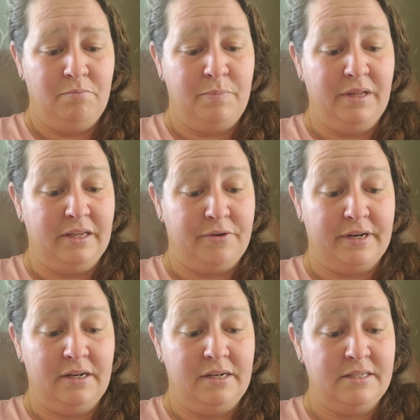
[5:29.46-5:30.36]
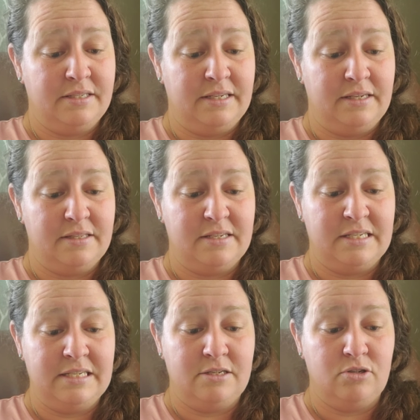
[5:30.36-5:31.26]
Billy gritted his teeth, and
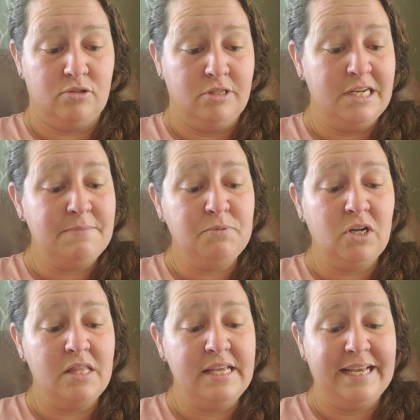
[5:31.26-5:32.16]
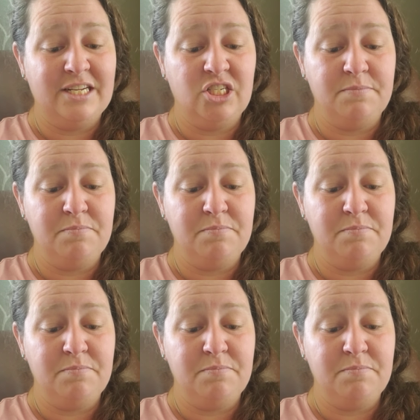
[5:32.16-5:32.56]
he glopped on the ketchup,